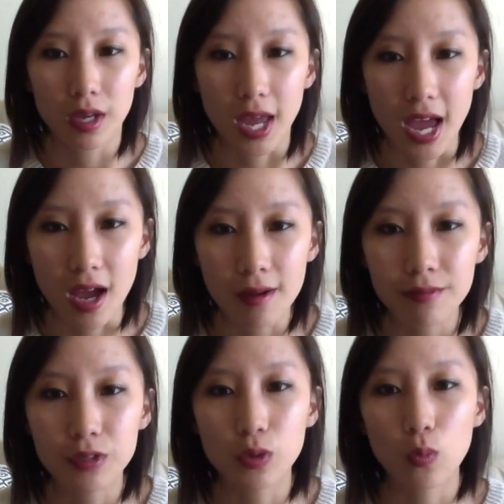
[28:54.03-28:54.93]

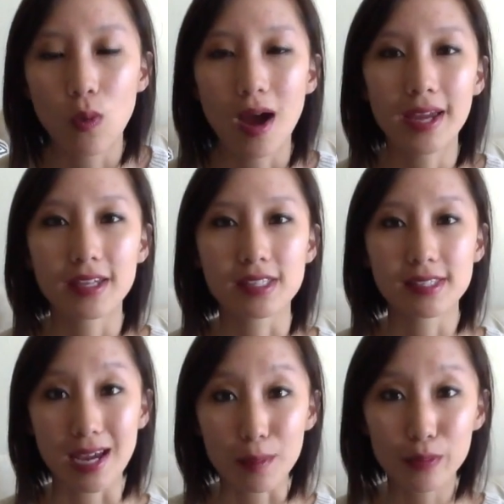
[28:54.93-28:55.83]
Have your why
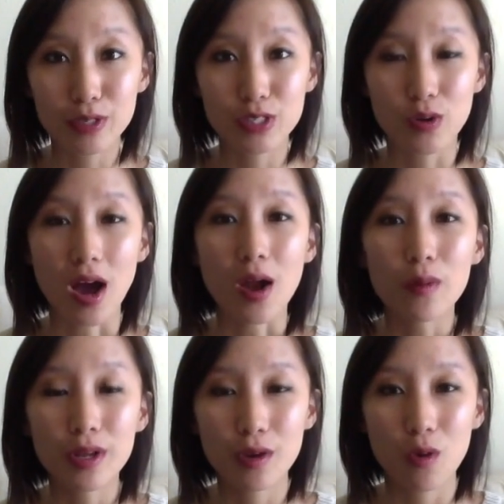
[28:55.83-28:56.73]
established. So I
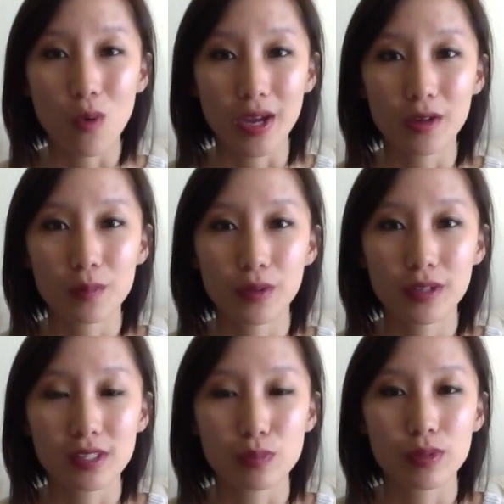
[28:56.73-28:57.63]
want to know why you're
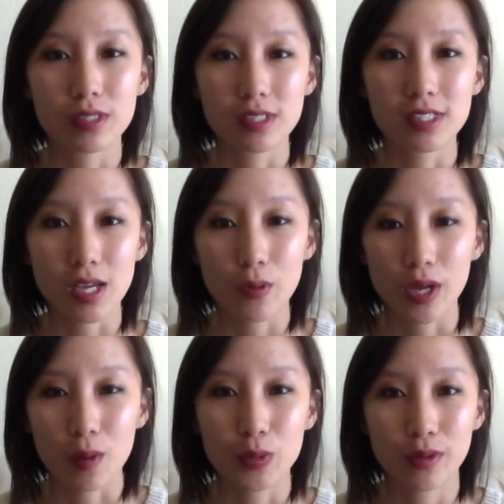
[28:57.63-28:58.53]
building this business, because I want to
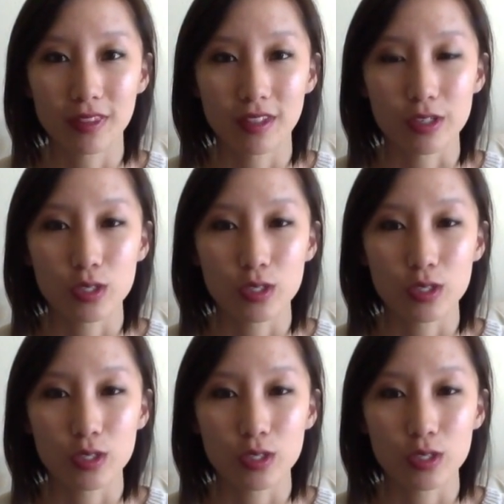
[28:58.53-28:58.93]
help you get there.